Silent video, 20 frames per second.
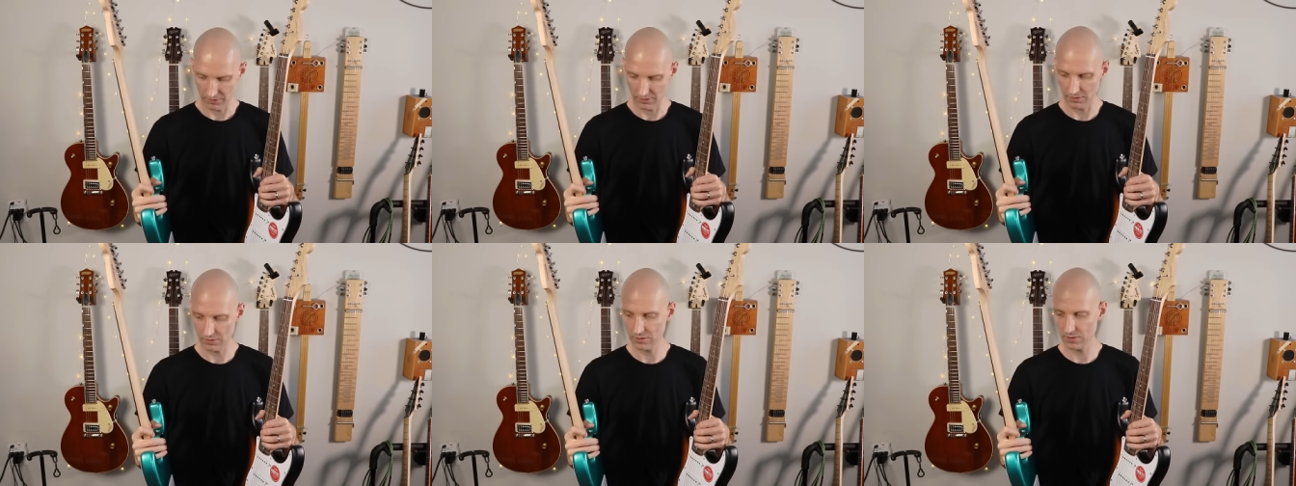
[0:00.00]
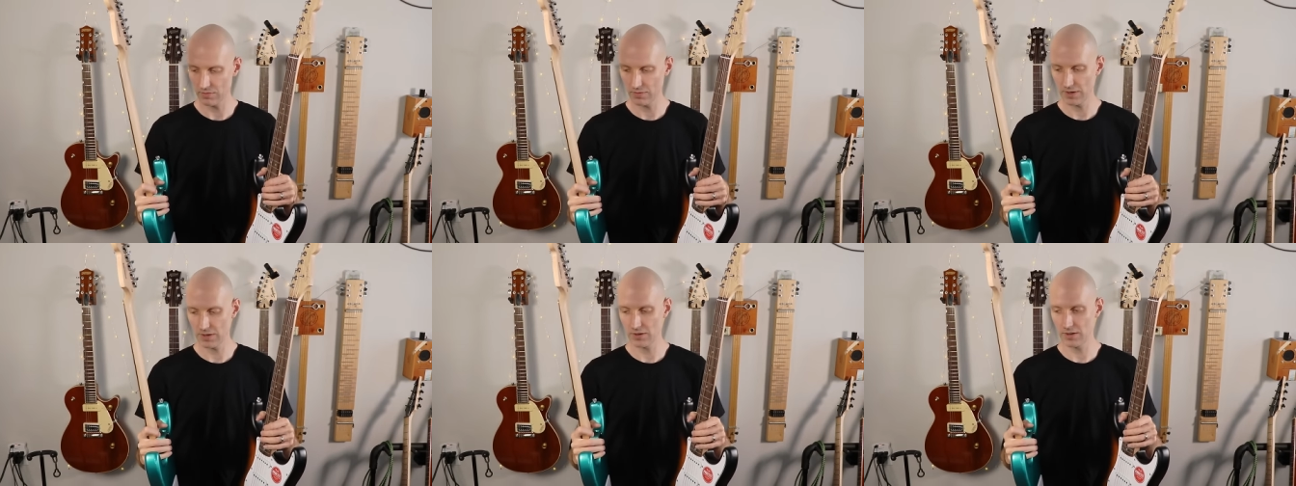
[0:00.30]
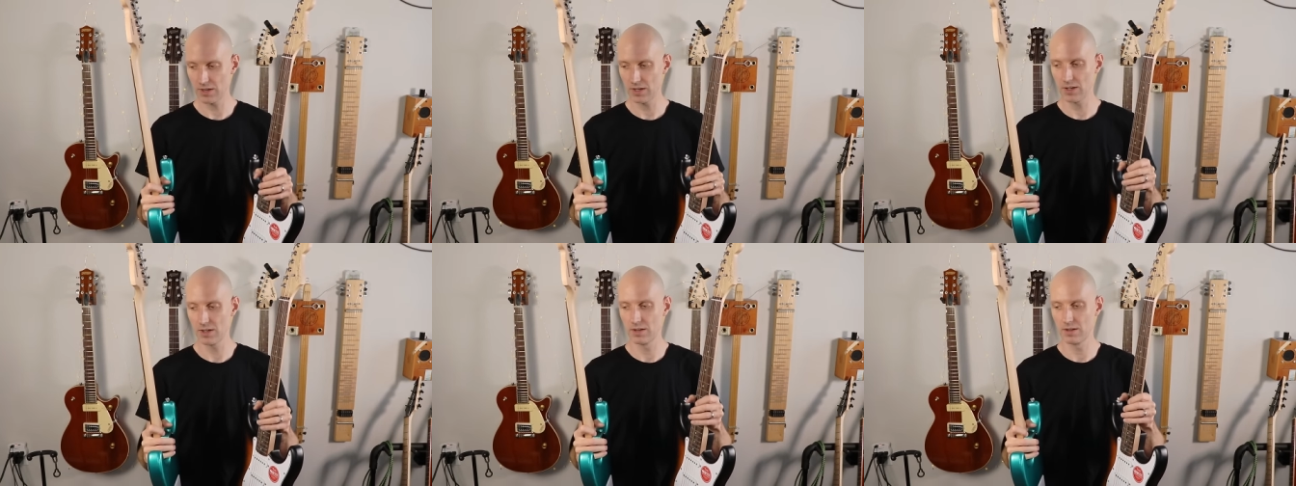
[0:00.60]
Looks
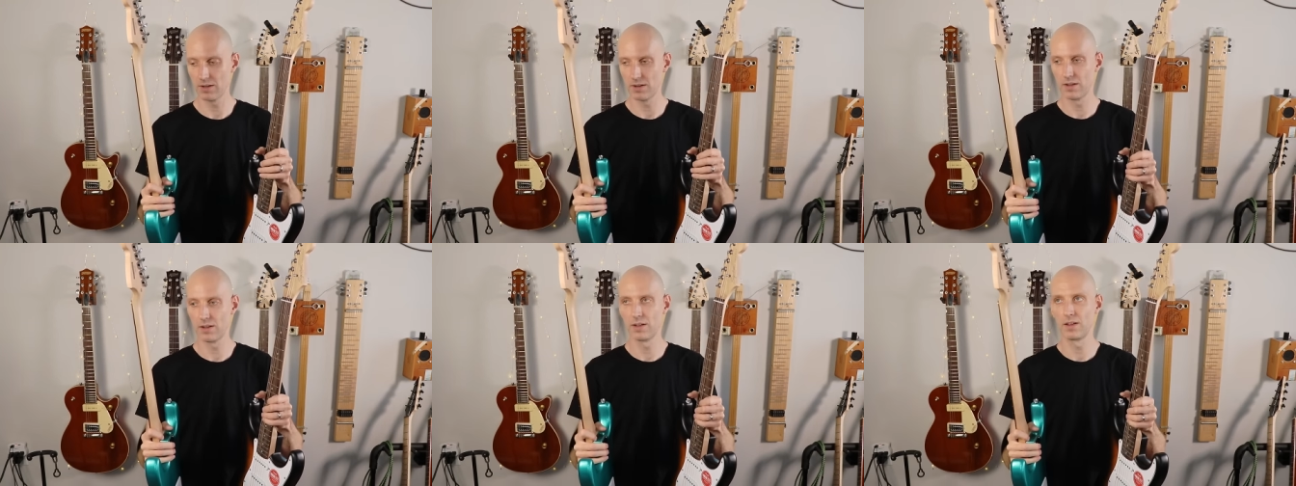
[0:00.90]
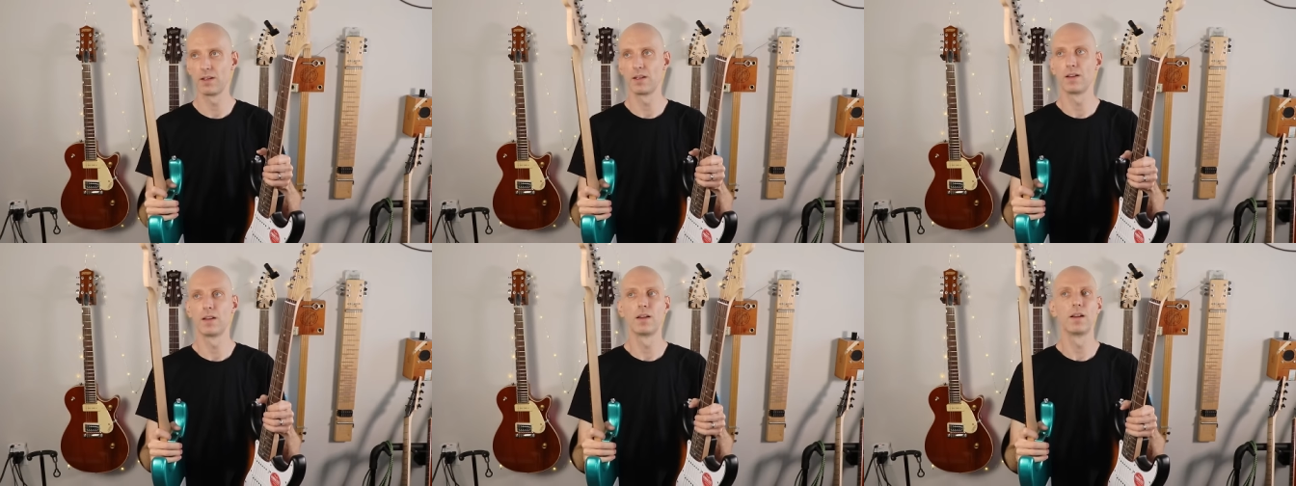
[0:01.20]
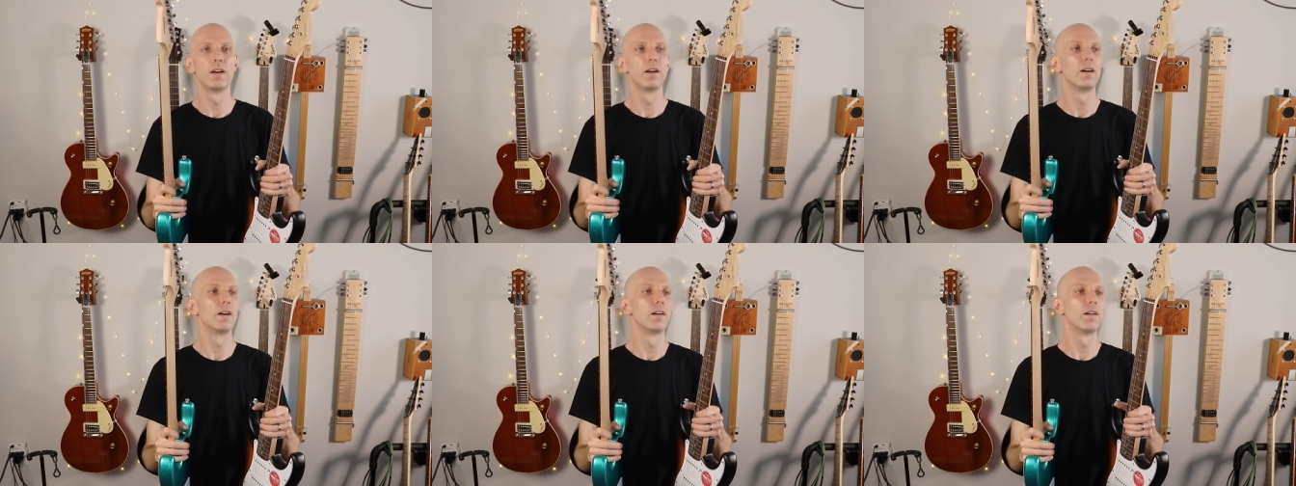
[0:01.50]
very,
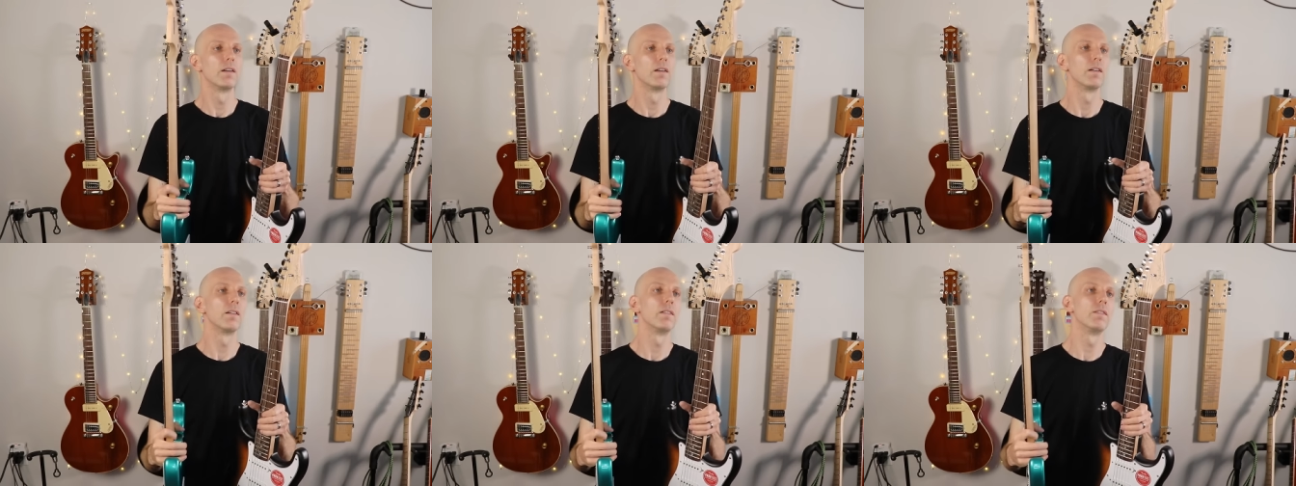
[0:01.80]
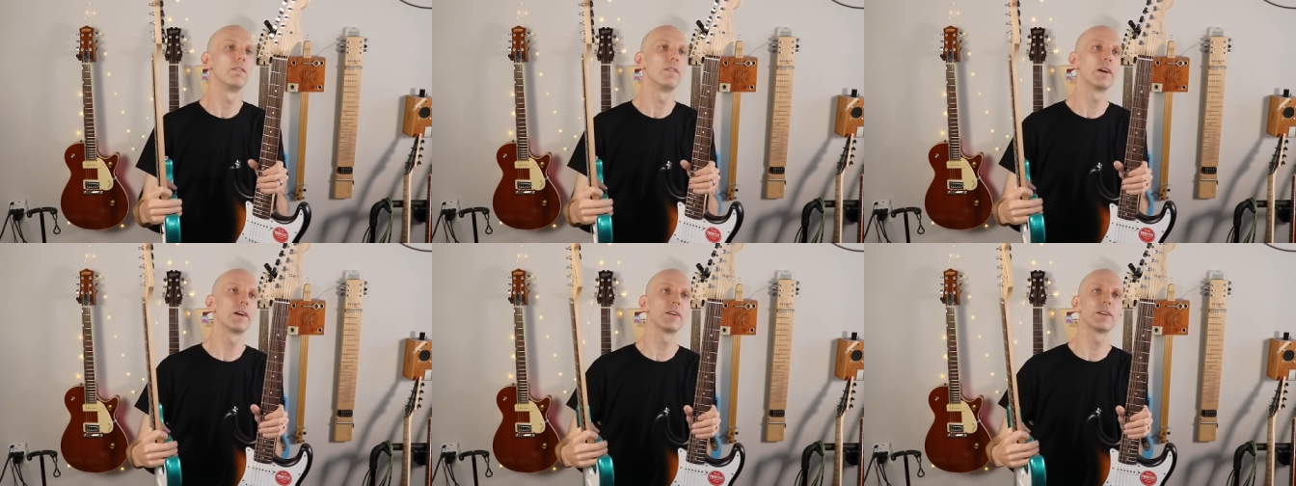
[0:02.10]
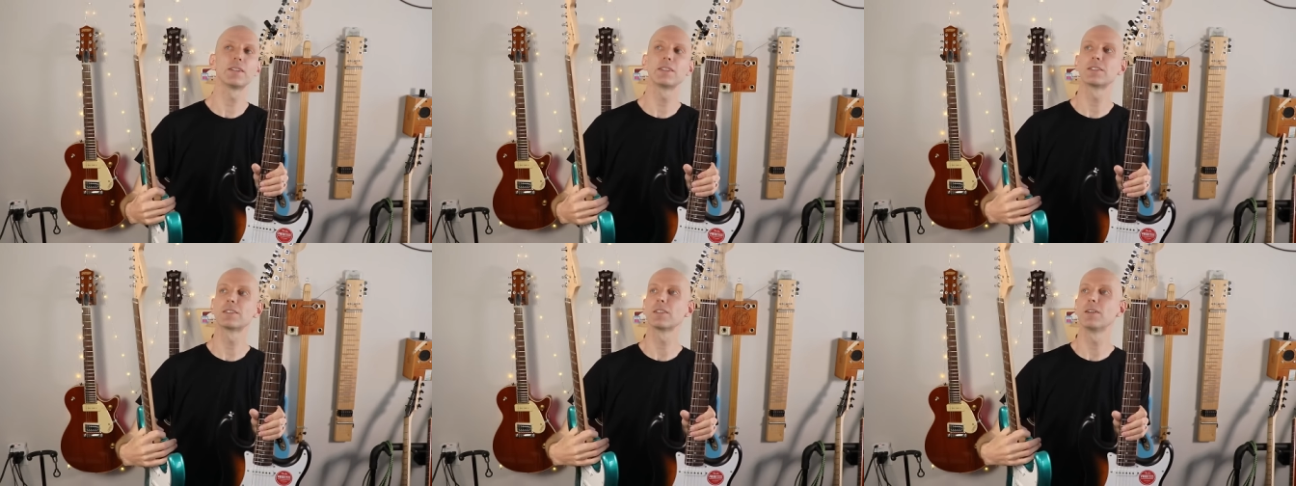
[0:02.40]

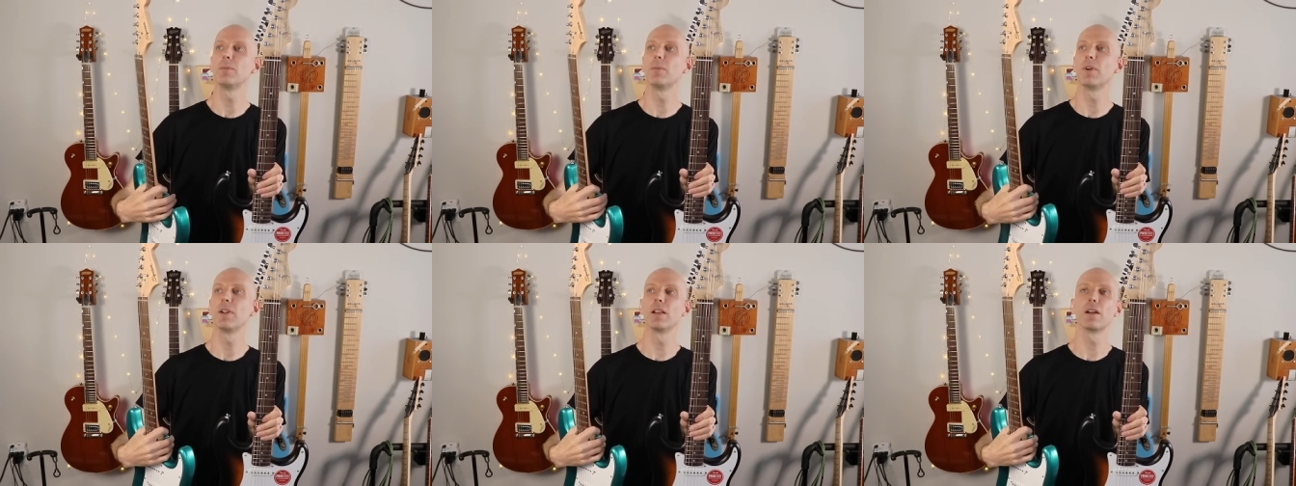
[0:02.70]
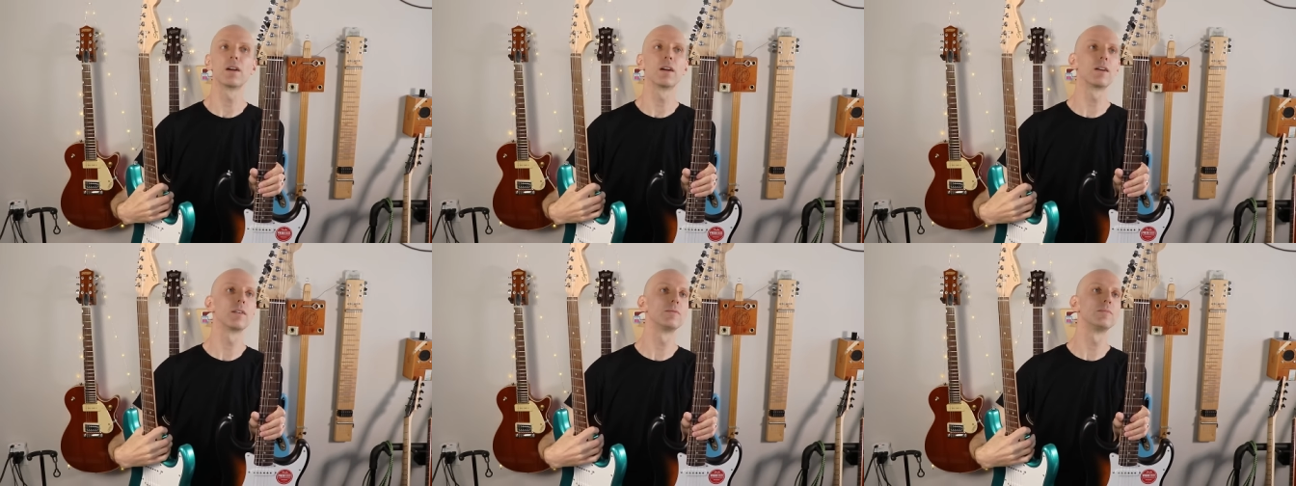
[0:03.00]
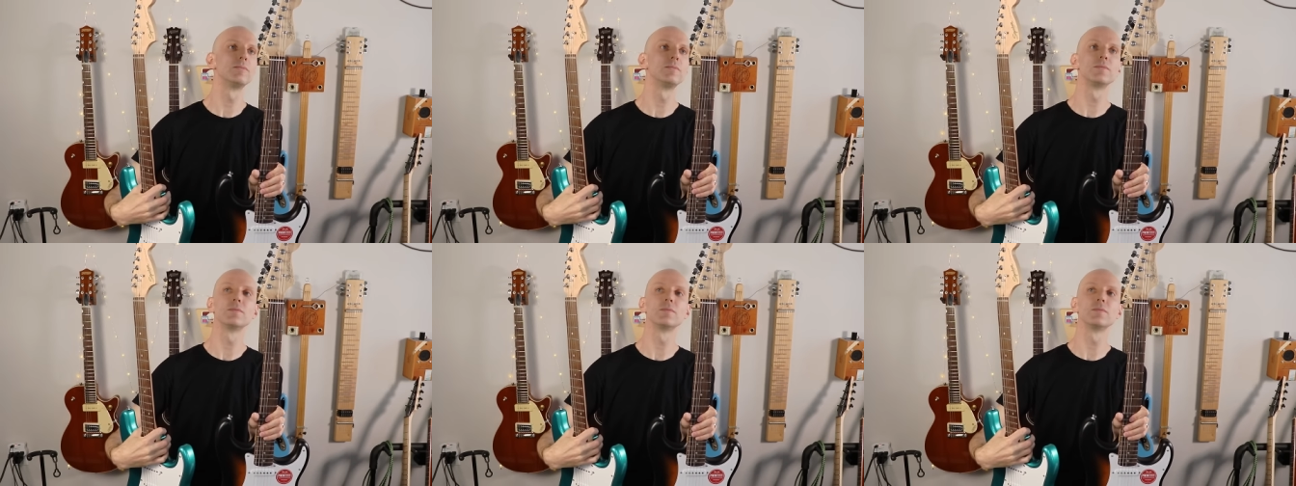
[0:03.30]
very similar.